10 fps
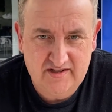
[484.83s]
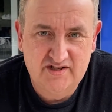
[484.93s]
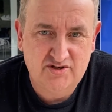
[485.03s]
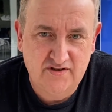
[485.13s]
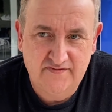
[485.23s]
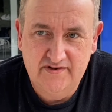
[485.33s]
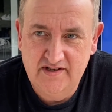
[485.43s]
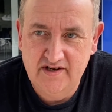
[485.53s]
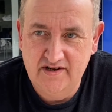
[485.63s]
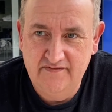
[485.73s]
They should have, you
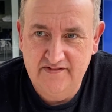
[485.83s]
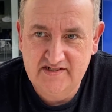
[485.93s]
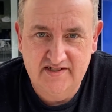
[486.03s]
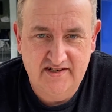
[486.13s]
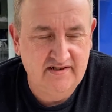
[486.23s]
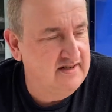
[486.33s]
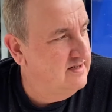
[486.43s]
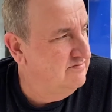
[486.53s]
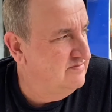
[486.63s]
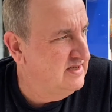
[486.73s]
know, invested
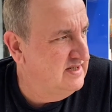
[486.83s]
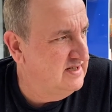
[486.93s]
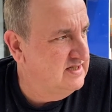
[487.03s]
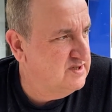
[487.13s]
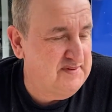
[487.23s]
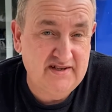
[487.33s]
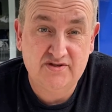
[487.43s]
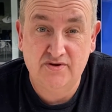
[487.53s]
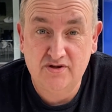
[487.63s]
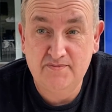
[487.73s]
in speaking
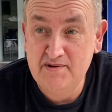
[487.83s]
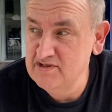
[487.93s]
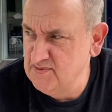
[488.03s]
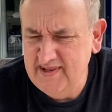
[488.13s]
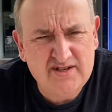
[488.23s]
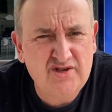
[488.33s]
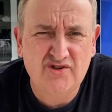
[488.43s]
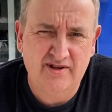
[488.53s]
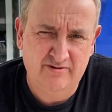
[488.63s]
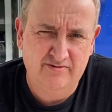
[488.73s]
to a lot of people, speaking to the
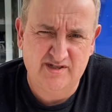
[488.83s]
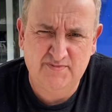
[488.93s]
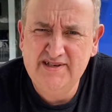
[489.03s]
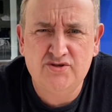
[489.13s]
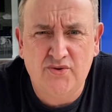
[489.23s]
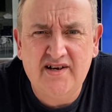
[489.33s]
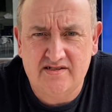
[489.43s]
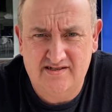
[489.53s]
locals, speak to us.